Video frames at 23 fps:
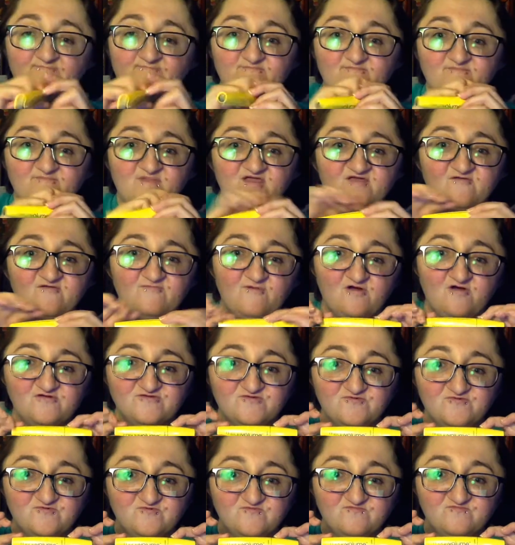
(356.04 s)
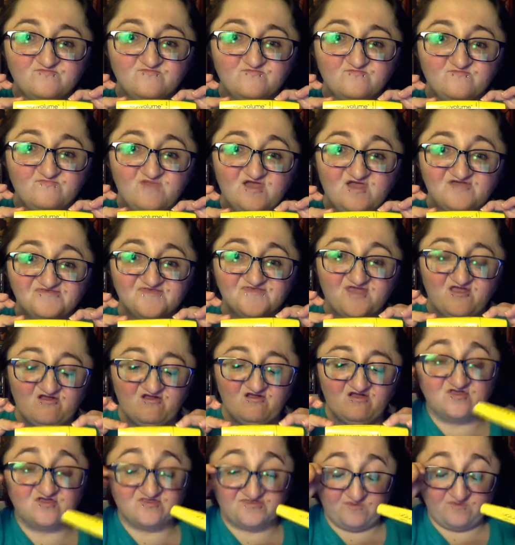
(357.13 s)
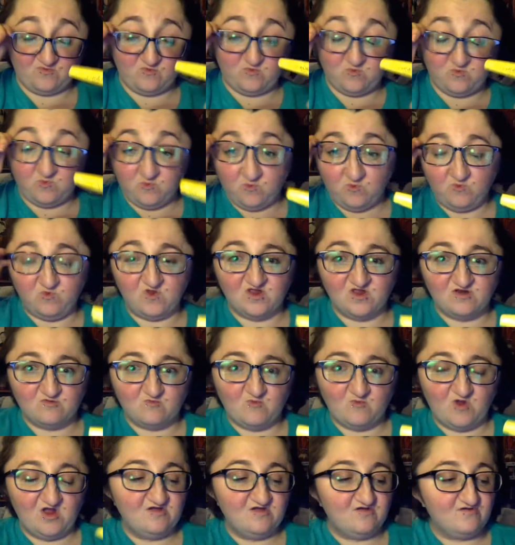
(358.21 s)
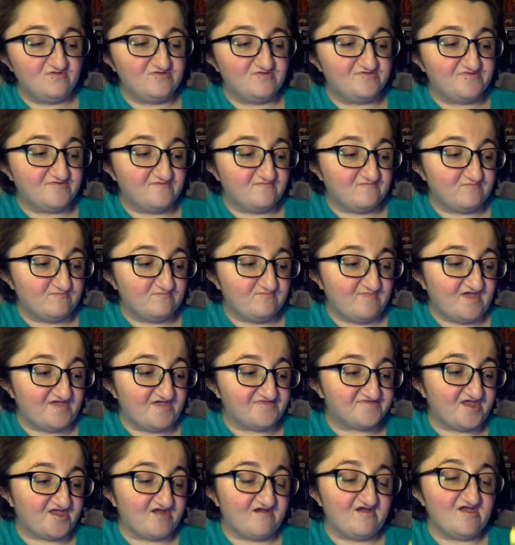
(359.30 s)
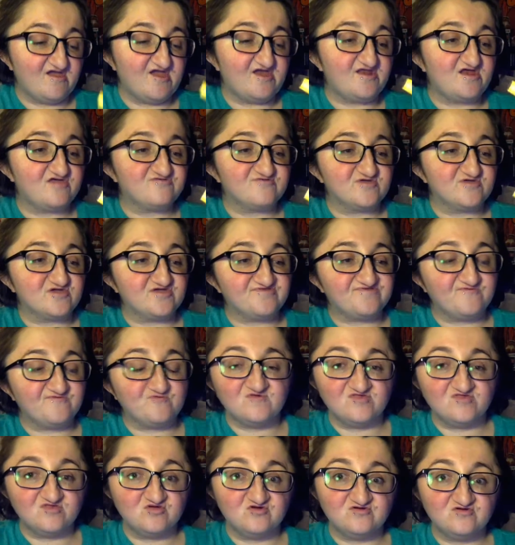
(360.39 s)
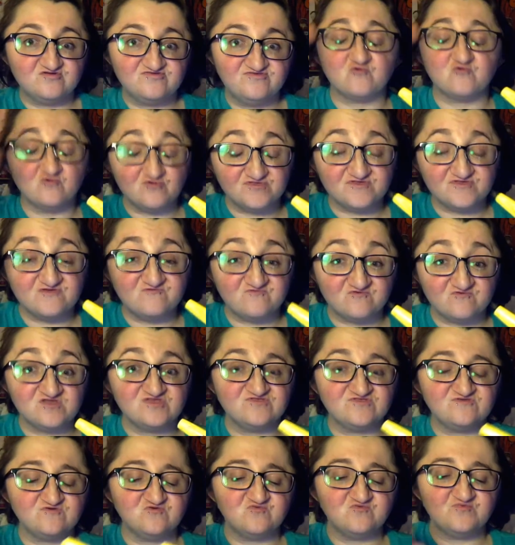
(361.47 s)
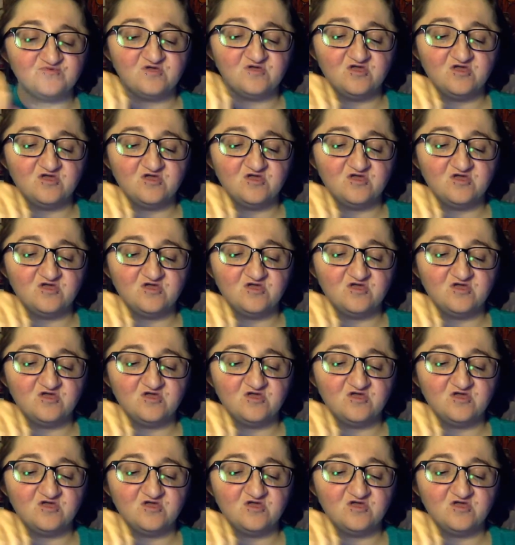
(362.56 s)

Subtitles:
Mega Volume Mascara. It's a Wet n Wild mascara, and I think it's a really good cruelty-free dupe